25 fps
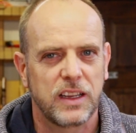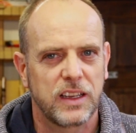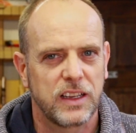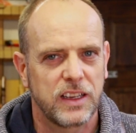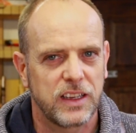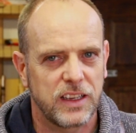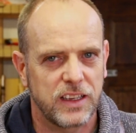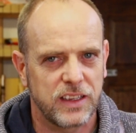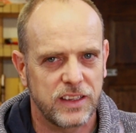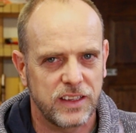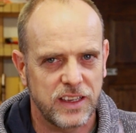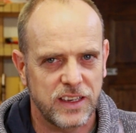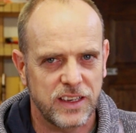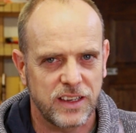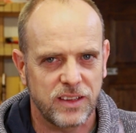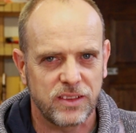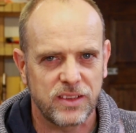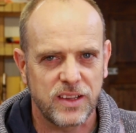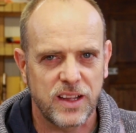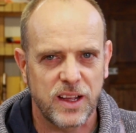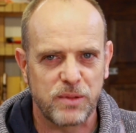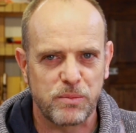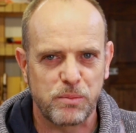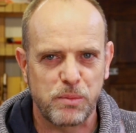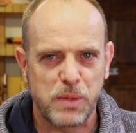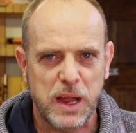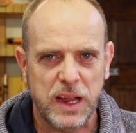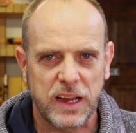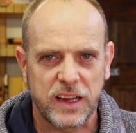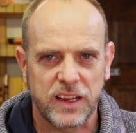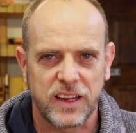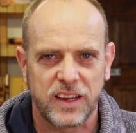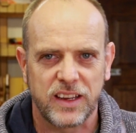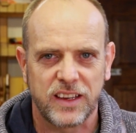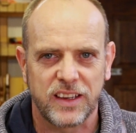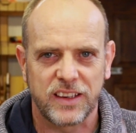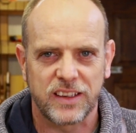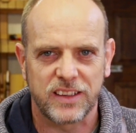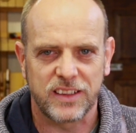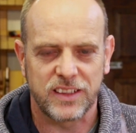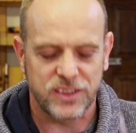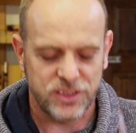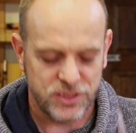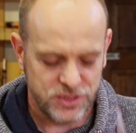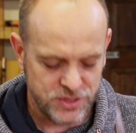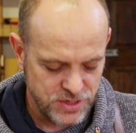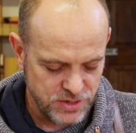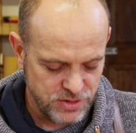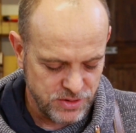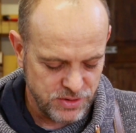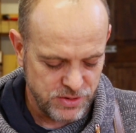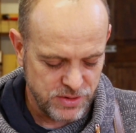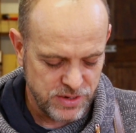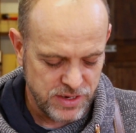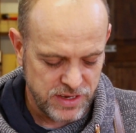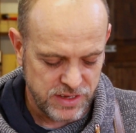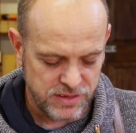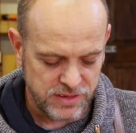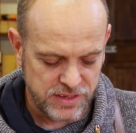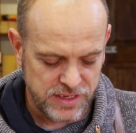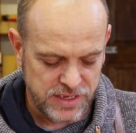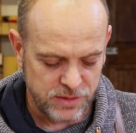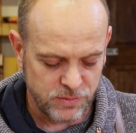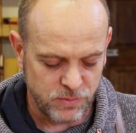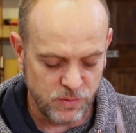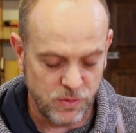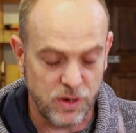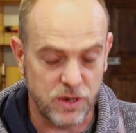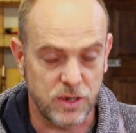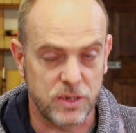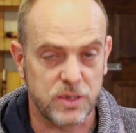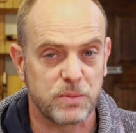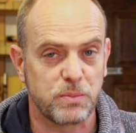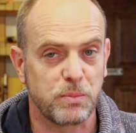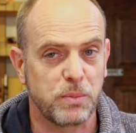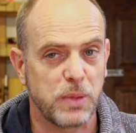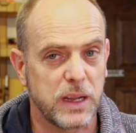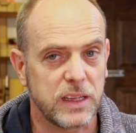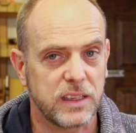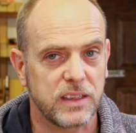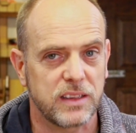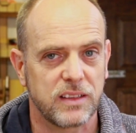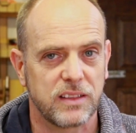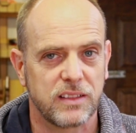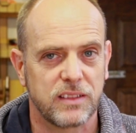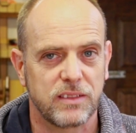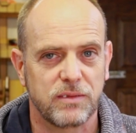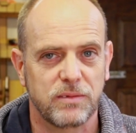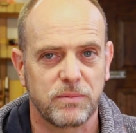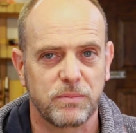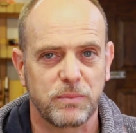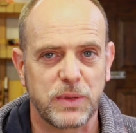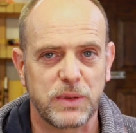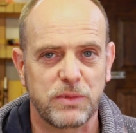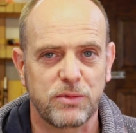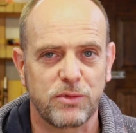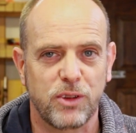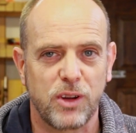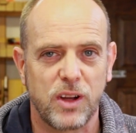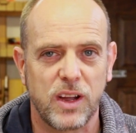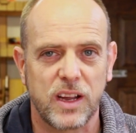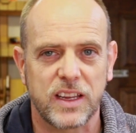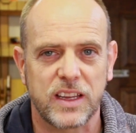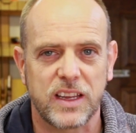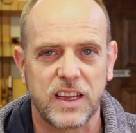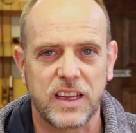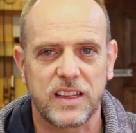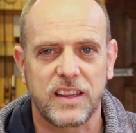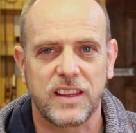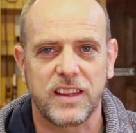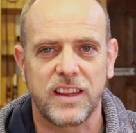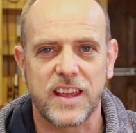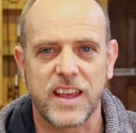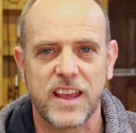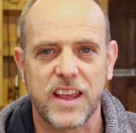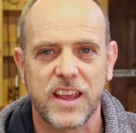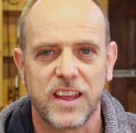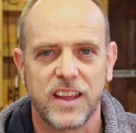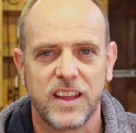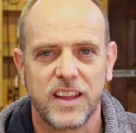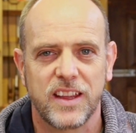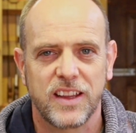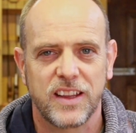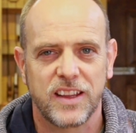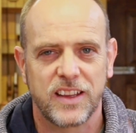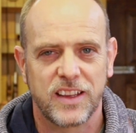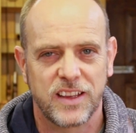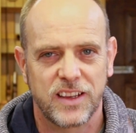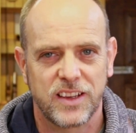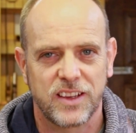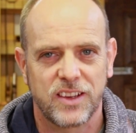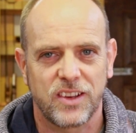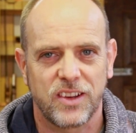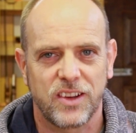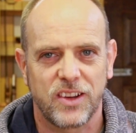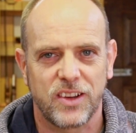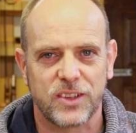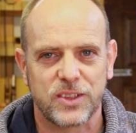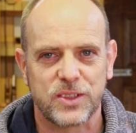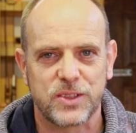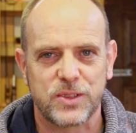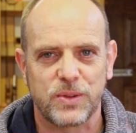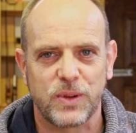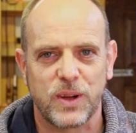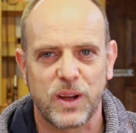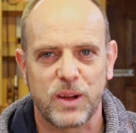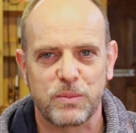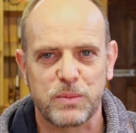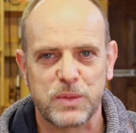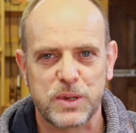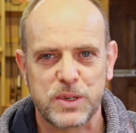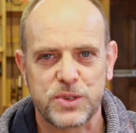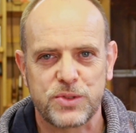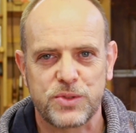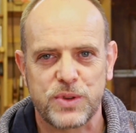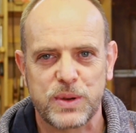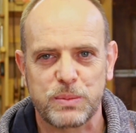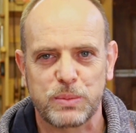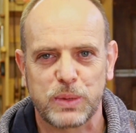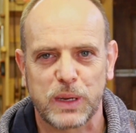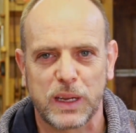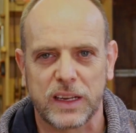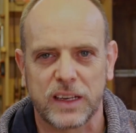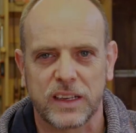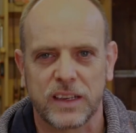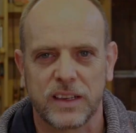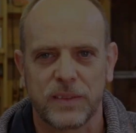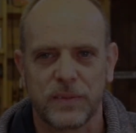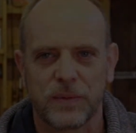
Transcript: and then I'll come back and I'll show you how that works. But before I get there, onto our mystery plane.